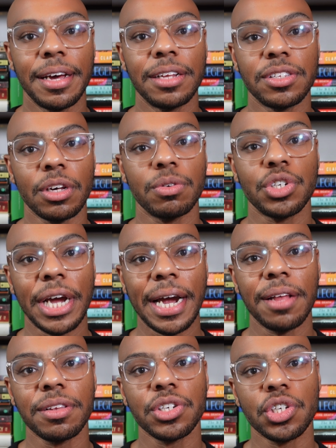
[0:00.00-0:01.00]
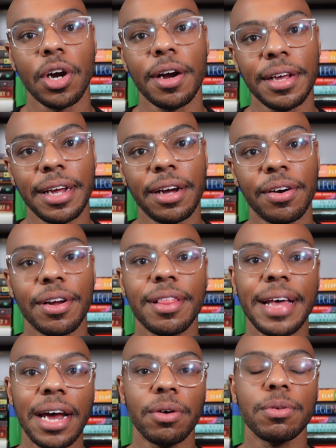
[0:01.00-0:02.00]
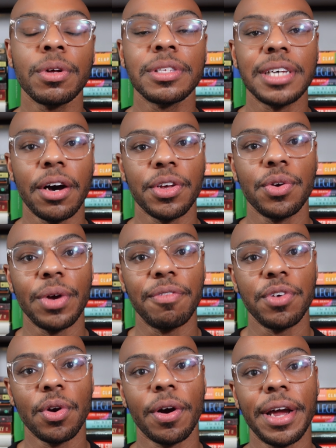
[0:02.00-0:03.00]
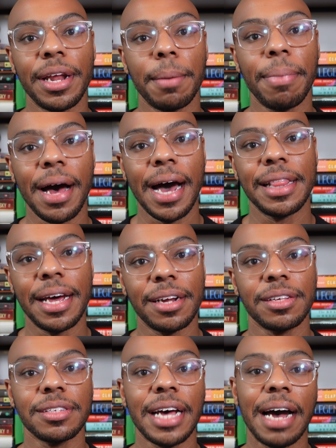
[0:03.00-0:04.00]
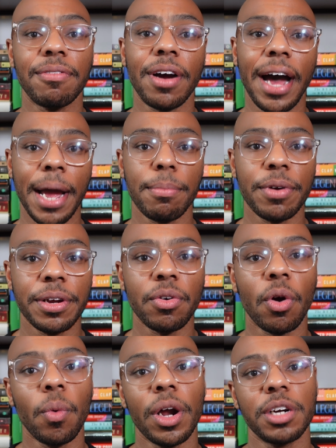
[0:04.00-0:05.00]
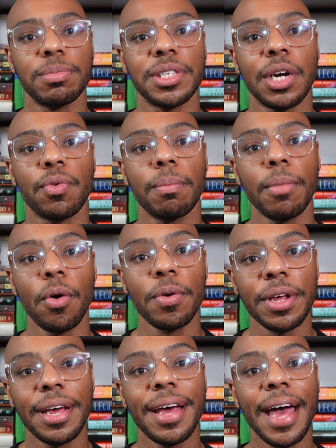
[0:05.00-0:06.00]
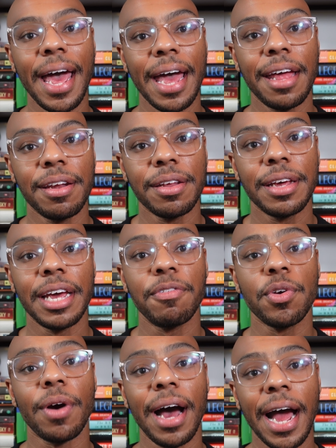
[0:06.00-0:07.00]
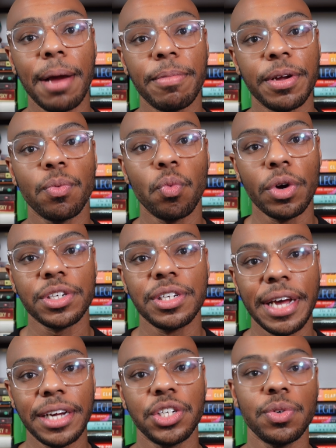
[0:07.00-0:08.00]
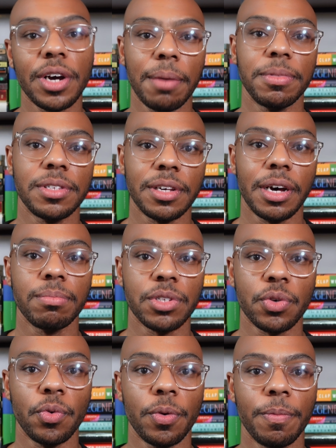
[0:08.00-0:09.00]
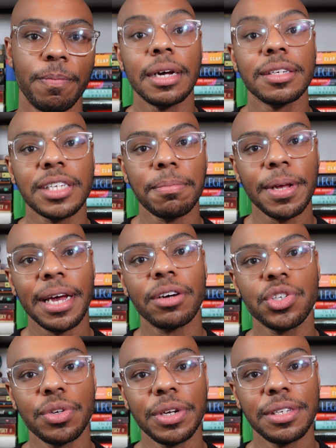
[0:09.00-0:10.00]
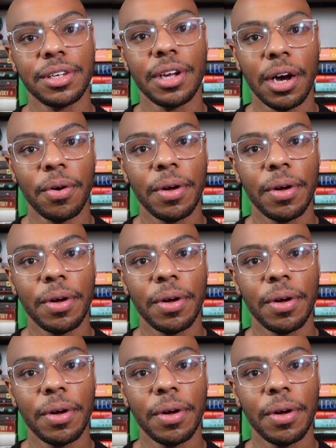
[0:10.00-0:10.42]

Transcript: And so check out this chart here. That'll tell you if you are in a pod that is either hybrid or 100% remote, and if you are hybrid, which days you come into school. Something else you need to know.